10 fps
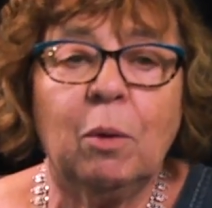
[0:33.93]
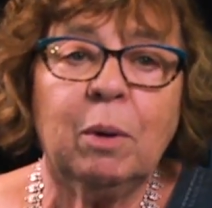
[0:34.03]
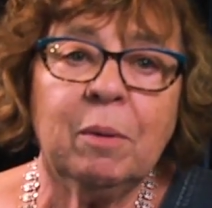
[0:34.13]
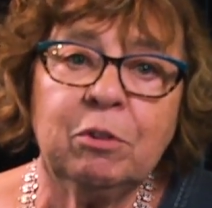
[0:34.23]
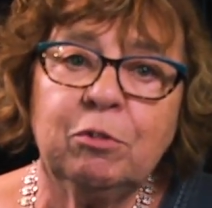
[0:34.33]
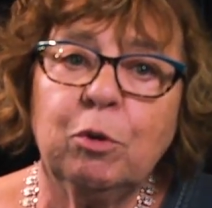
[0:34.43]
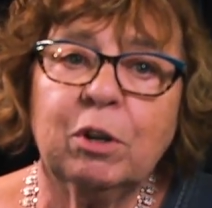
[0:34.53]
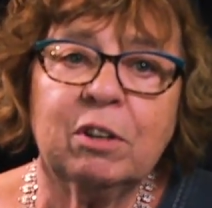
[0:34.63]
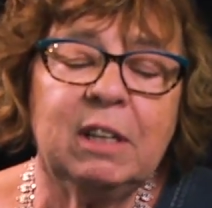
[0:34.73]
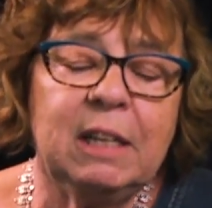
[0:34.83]
When I was
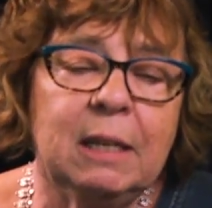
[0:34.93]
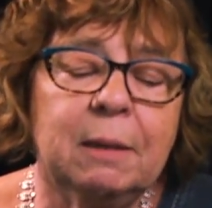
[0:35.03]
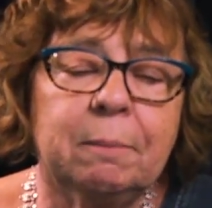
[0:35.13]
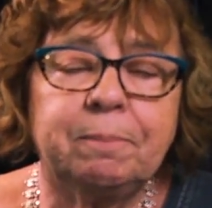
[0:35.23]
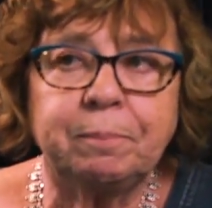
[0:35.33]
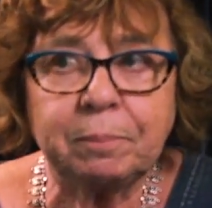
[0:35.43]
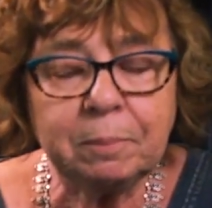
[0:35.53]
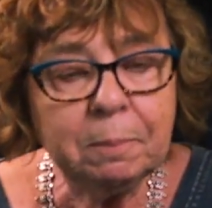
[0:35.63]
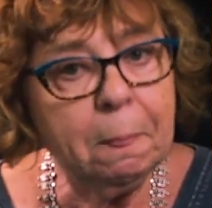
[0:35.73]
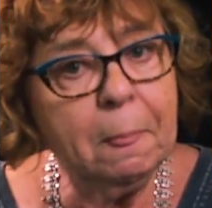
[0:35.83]
14,
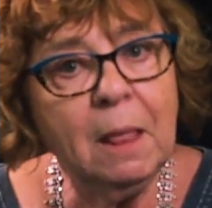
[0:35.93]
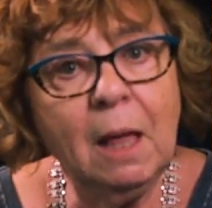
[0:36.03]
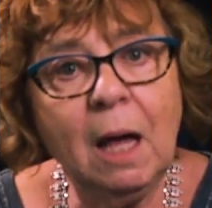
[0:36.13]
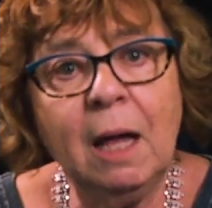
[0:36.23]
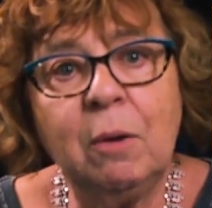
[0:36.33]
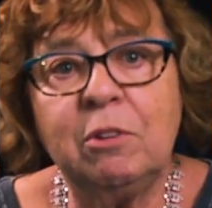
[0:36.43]
I